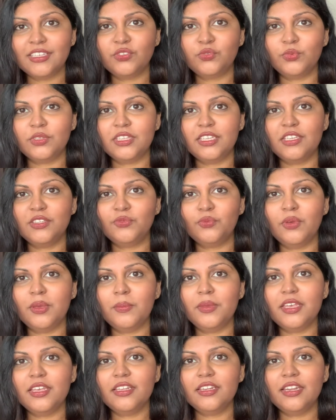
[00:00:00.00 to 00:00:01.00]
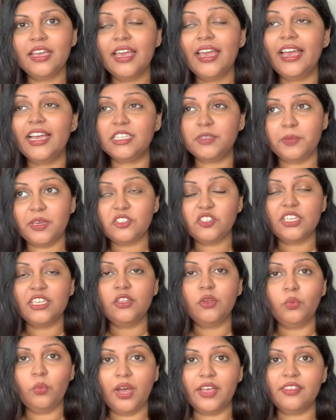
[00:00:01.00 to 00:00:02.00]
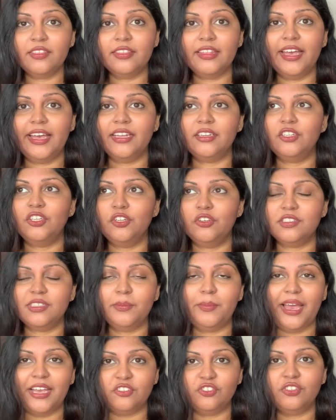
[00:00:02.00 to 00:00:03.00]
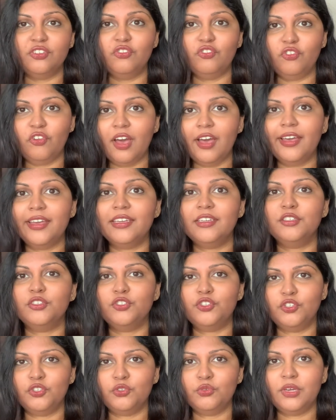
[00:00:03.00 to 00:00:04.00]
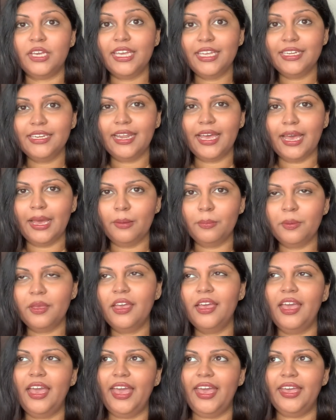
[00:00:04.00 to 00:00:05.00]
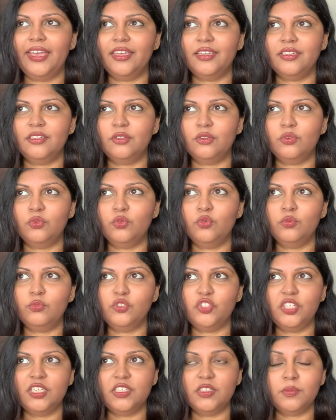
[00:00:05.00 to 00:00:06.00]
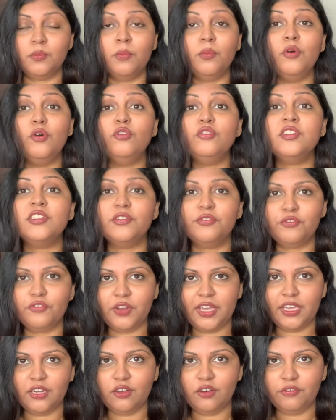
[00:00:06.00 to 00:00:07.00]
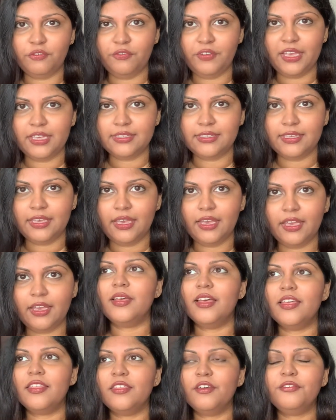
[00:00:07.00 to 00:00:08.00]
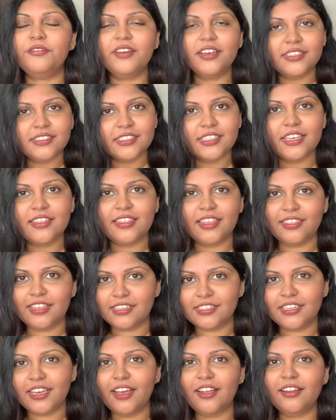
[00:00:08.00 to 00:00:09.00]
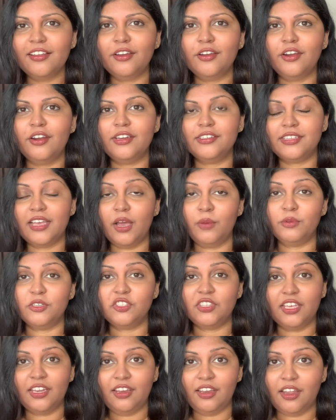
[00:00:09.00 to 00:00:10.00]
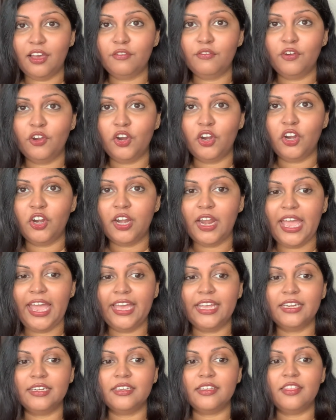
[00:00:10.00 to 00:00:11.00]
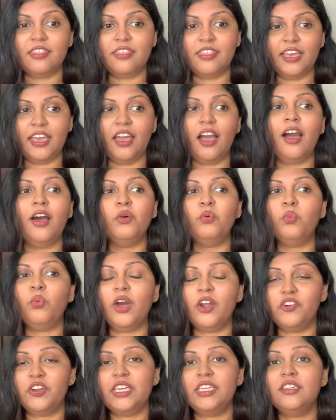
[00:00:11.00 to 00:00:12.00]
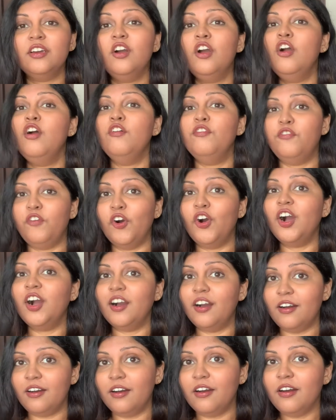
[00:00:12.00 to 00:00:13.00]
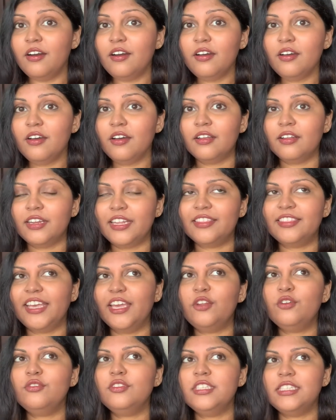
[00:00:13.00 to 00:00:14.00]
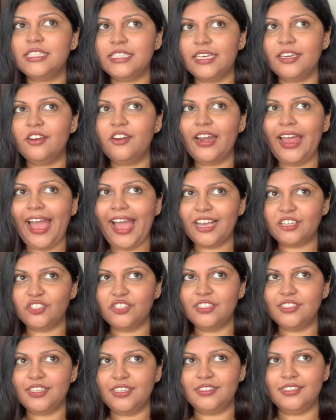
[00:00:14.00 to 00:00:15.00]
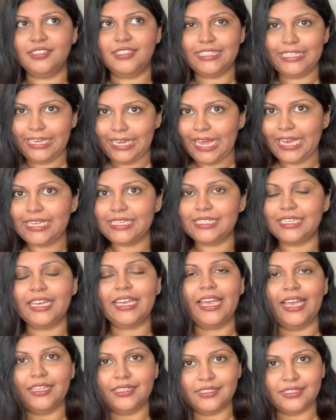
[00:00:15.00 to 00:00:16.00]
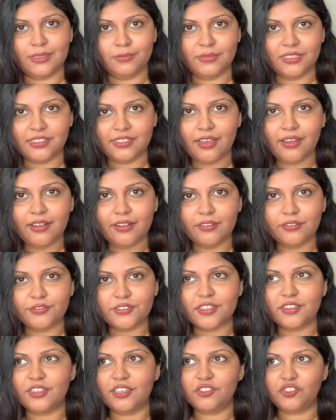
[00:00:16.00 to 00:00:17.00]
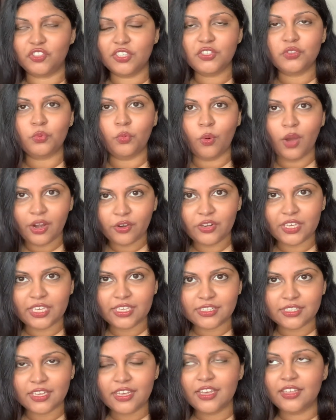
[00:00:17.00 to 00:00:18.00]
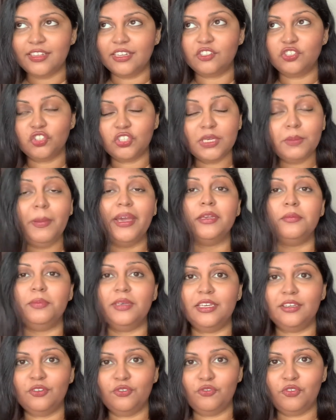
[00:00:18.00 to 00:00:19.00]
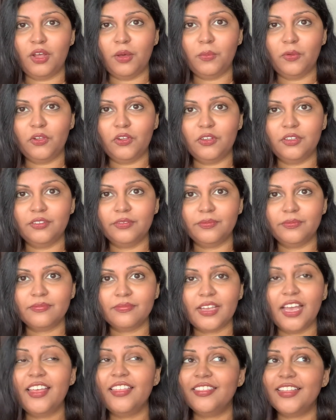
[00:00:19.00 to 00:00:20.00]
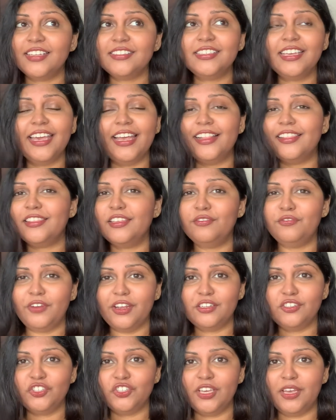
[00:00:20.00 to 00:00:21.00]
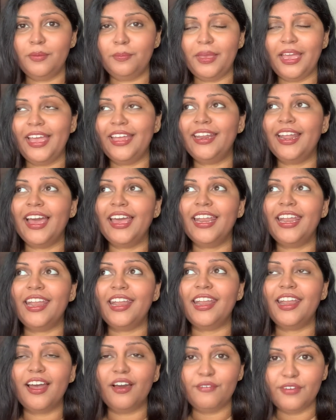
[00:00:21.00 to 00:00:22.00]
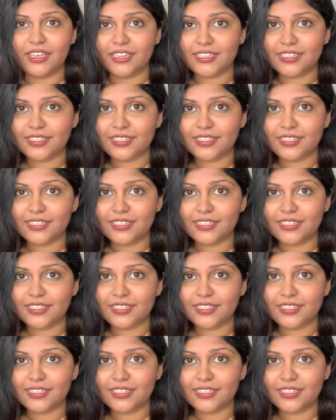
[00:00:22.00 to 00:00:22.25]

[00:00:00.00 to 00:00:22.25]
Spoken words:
with these women, especially the one that, you know, Sebastian tried to kidnap and whom she is most afraid of facing, the first thing that they tell her is how much they love her and they are worried for her. Like, they don't see her actions as a slight against themselves. They're just worried that she might be in trouble. That's a healthy friendship and I love it.